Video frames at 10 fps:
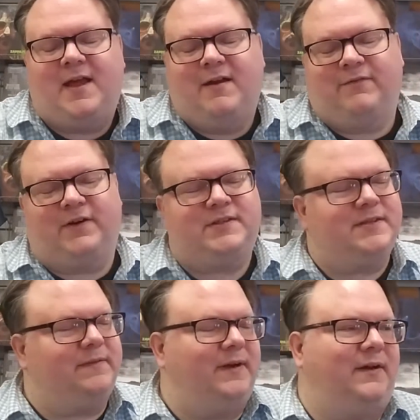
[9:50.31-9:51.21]
First
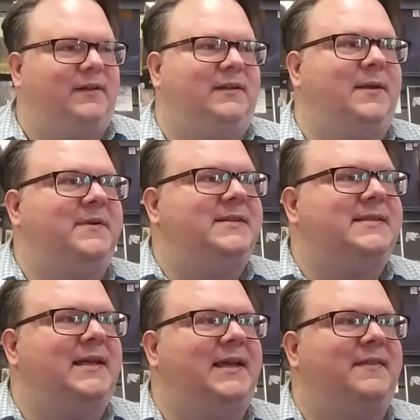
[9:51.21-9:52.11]
of all, let me
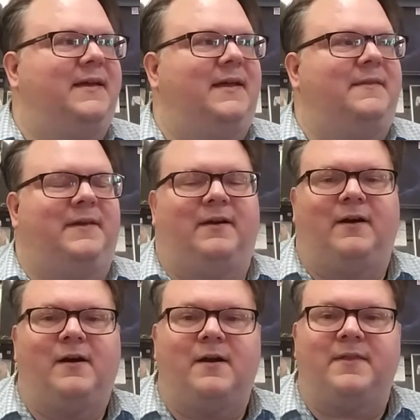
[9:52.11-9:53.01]
say that there
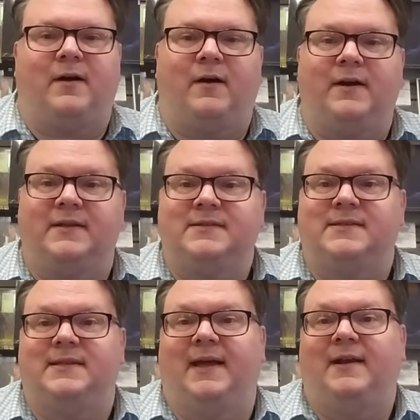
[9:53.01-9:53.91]
are the artists
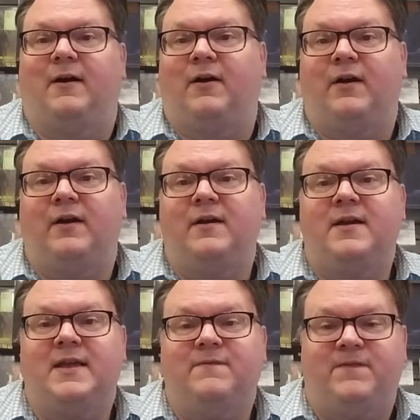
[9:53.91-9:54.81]
that are
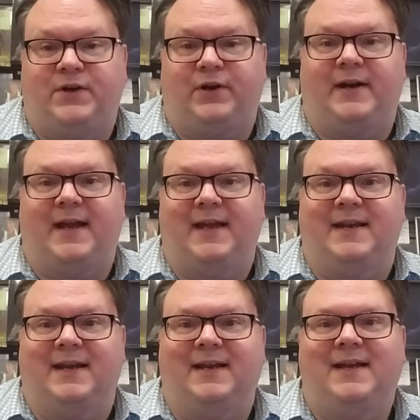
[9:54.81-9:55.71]

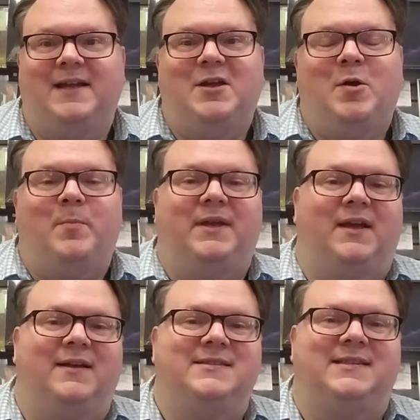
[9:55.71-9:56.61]
infuriating
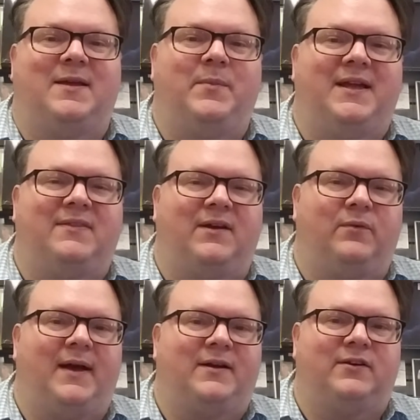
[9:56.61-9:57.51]
because they make their
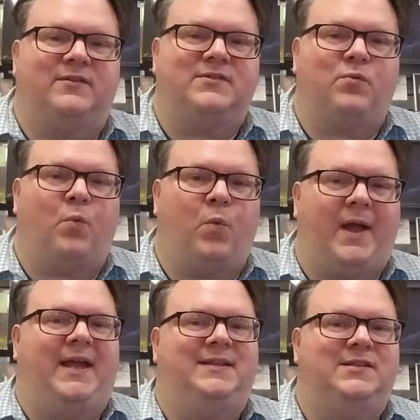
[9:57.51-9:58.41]
records
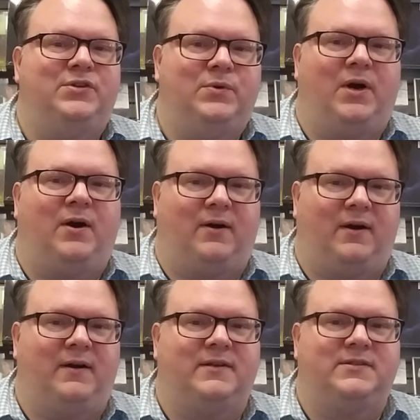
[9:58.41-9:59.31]
way too
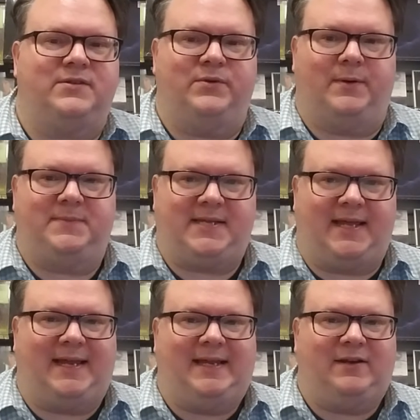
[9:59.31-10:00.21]
hard to
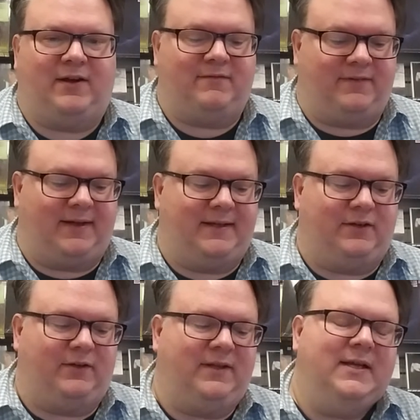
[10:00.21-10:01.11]
obtain on
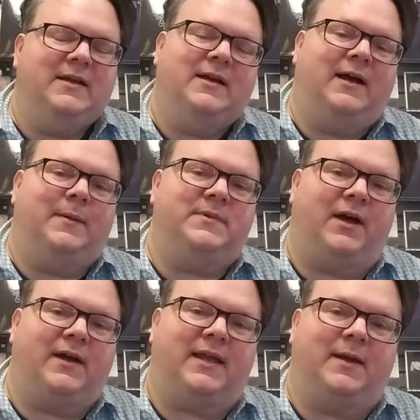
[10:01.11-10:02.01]
vinyl. I'm
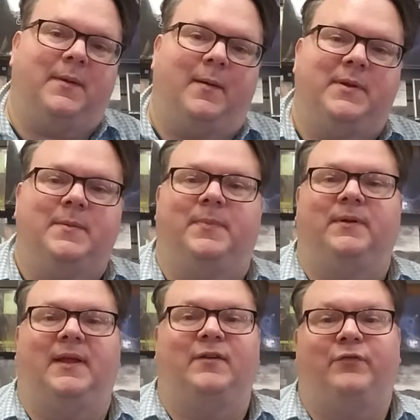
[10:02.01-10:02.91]
talking about people
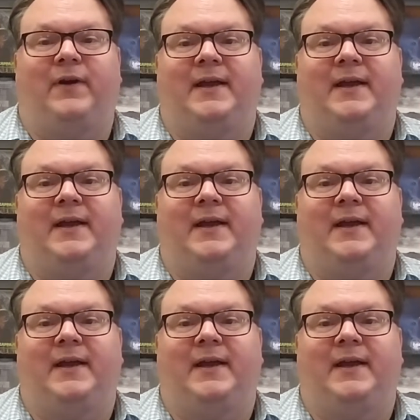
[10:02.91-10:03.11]
like Frank